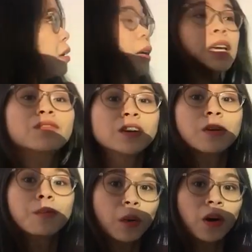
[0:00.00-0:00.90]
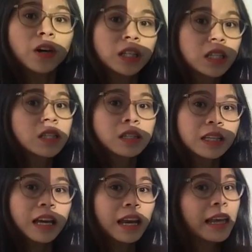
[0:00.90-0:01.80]
Even the birds,
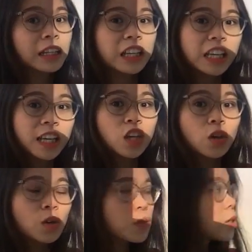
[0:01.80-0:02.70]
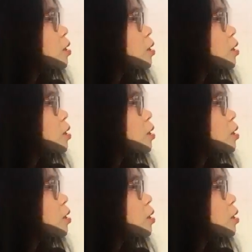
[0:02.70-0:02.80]
yeah, like the eagles,